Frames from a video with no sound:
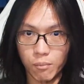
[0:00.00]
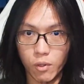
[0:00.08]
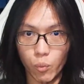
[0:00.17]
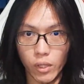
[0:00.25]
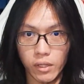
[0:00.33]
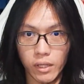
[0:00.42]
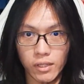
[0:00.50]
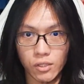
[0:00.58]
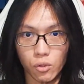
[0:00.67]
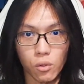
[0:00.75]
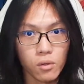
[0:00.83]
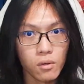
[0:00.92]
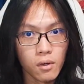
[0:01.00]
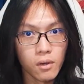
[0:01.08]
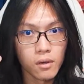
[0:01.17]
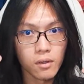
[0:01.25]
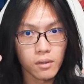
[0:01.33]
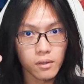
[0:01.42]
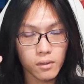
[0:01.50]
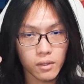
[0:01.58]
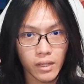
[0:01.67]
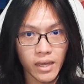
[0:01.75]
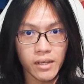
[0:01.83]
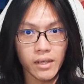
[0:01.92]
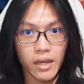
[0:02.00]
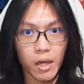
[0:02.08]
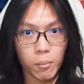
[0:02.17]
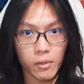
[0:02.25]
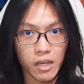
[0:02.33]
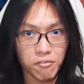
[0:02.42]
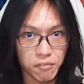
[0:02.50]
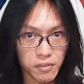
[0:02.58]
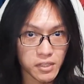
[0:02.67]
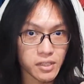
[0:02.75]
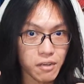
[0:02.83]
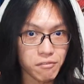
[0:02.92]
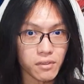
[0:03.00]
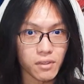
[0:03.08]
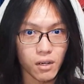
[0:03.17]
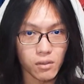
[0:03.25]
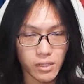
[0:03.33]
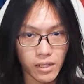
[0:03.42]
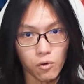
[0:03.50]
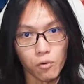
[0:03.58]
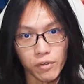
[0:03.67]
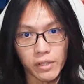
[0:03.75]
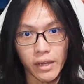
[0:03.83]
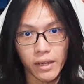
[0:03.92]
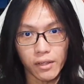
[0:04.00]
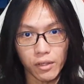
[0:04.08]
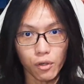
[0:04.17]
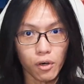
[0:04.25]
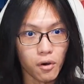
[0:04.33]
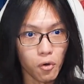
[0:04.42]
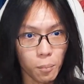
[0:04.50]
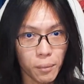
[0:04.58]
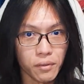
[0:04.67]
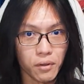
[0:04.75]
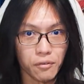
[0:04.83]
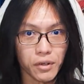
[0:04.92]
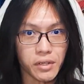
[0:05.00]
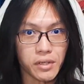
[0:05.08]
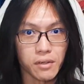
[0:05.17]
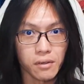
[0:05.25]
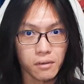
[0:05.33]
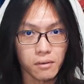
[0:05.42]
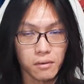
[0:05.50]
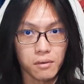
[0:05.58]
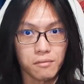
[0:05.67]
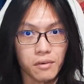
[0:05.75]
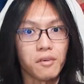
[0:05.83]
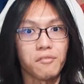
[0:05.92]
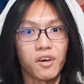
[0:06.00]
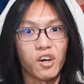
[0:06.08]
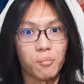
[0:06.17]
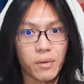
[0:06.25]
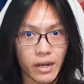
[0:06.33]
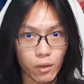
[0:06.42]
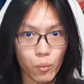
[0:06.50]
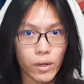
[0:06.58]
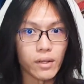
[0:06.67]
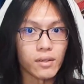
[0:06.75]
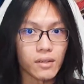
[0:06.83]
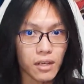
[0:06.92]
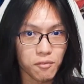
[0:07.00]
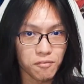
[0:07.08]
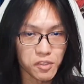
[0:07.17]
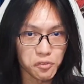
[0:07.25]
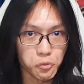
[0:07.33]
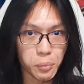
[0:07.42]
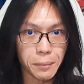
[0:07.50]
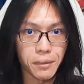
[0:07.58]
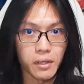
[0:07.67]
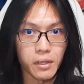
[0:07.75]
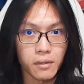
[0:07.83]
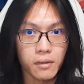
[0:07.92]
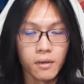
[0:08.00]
on weekdays. So 10 a.m., 9:57, I was over there. Door open already, right in front of me, and I went in, like first few people in.